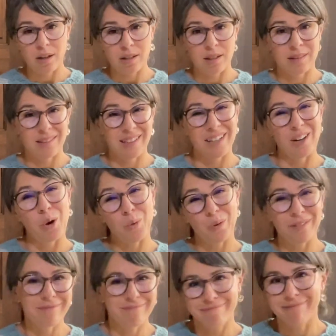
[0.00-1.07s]

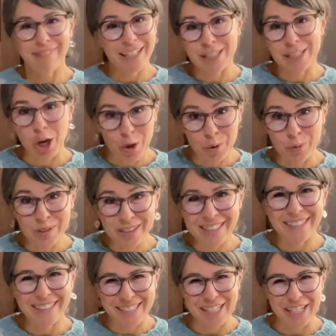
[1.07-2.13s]
It's oat
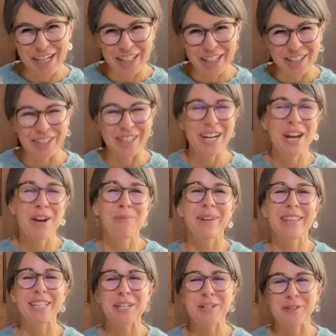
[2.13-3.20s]
is the color, but
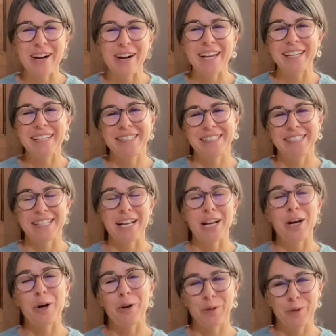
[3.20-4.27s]
the gray is
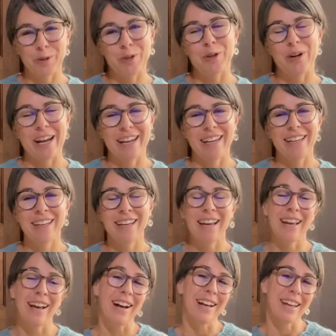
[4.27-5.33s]
oat gray,
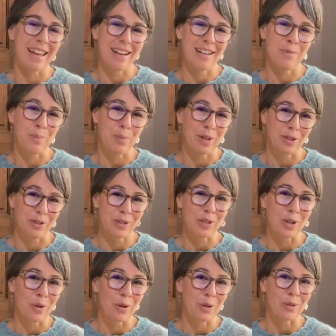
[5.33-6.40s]
again in Purl
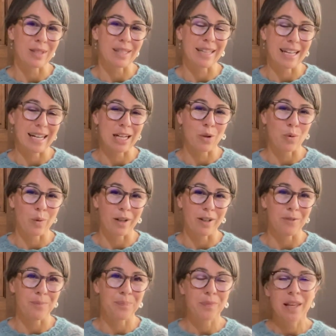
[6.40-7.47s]
Soho's linen quill.
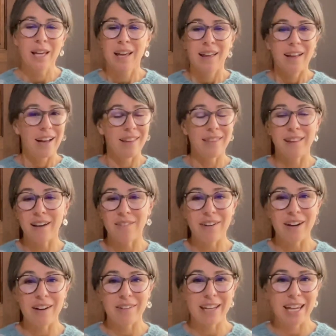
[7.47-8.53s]
I love
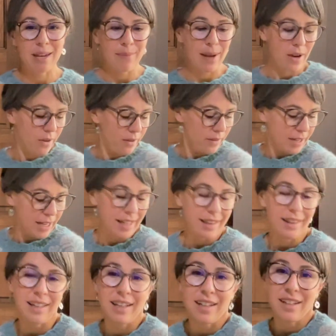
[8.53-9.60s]
how it came out. I
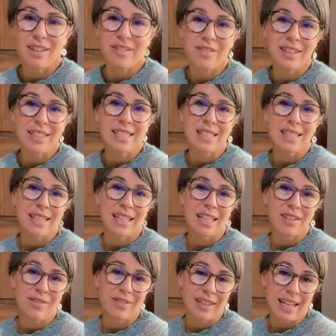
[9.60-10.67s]
love the
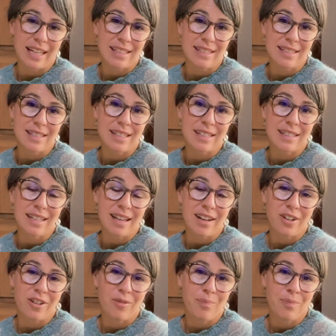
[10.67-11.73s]
sleeve lace
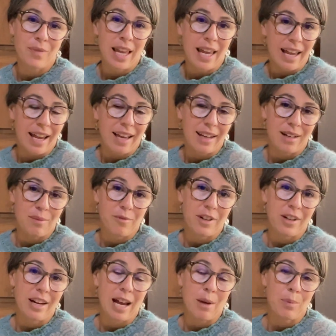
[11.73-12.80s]
detail, and I'm
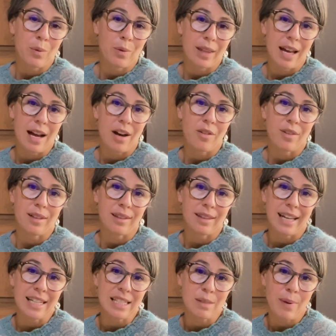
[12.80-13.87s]
very happy with how the
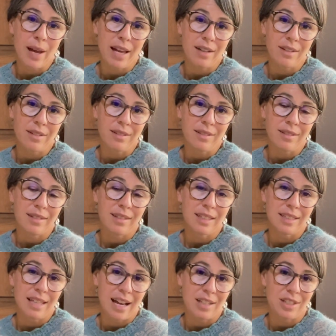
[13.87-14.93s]
lace panel
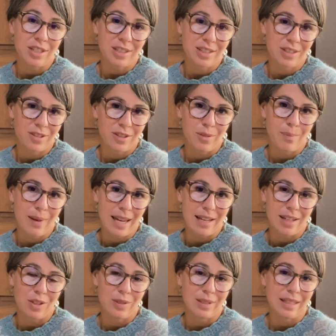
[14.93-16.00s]
attached to the
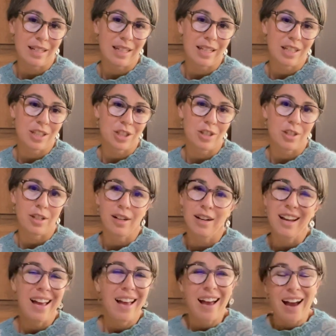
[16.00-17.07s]
mane using a Kitchener.
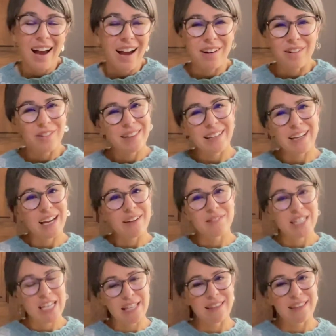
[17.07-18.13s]
I don't think I've
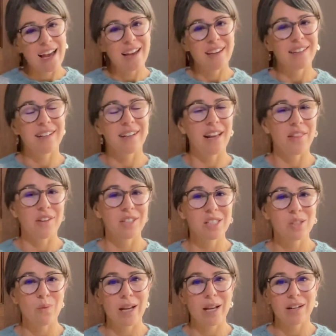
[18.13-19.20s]
done that in another
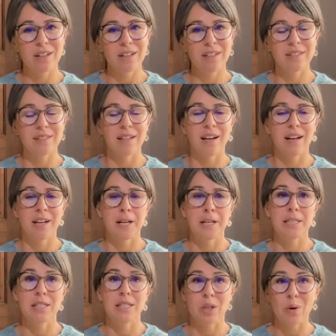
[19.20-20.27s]
sweater,
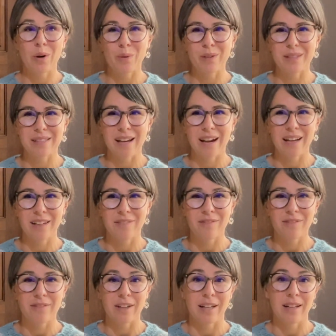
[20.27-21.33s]
so it was kind
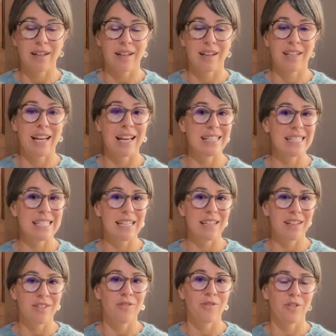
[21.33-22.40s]
of an
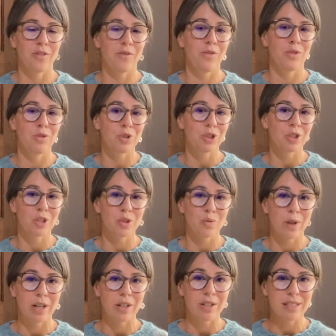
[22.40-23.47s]
idea for future
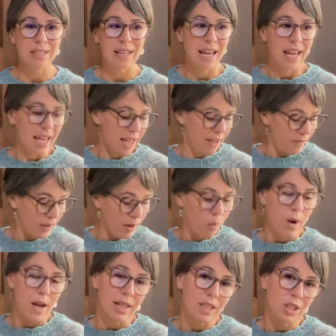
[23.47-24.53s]
sweaters. If I
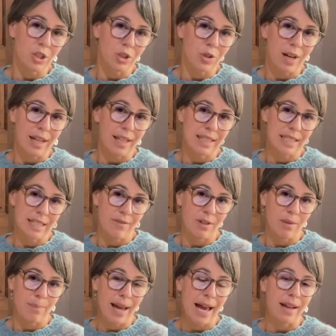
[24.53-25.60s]
wanted to try a
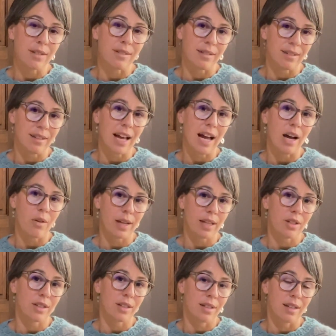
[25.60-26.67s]
different panel, how I
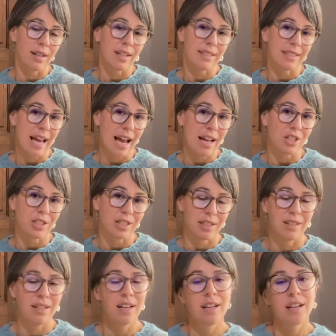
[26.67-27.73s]
could attach
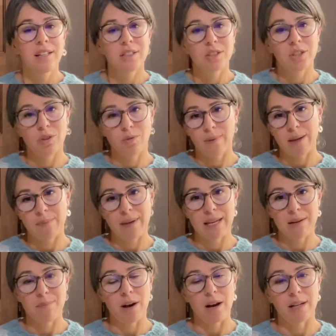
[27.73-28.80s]
it to my
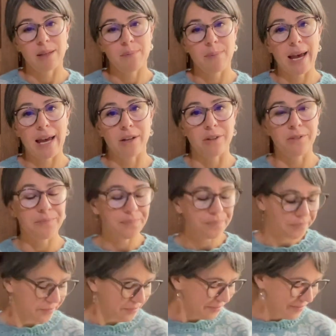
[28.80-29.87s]
main body panel.
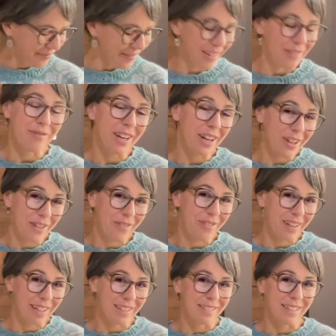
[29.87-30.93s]
Very
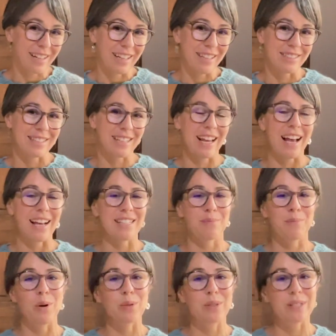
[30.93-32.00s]
fun knit, as
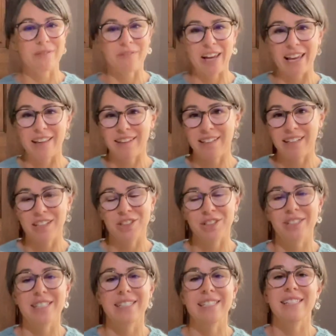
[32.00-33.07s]
most of Caitlyn
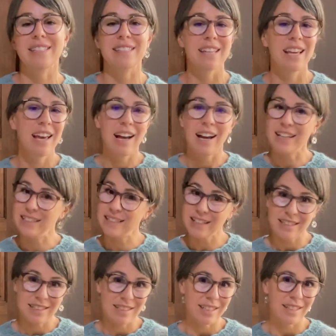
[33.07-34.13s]
Hunter's knits.
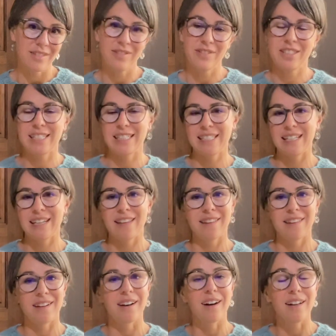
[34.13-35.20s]
Addictive to see the
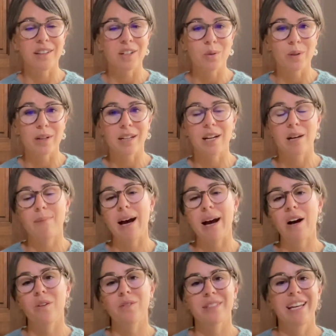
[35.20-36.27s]
color work come
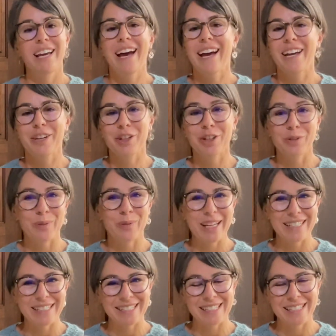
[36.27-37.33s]
out. I couldn't
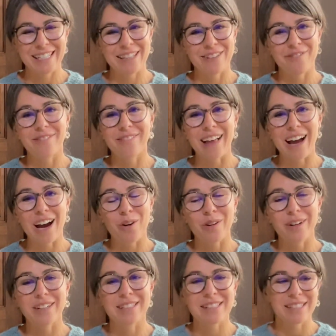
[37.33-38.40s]
wait to see the
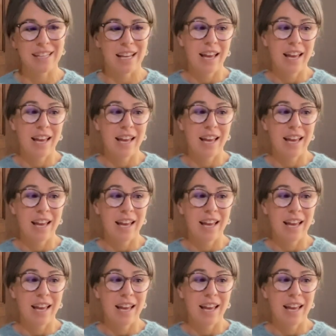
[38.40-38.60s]
flowers.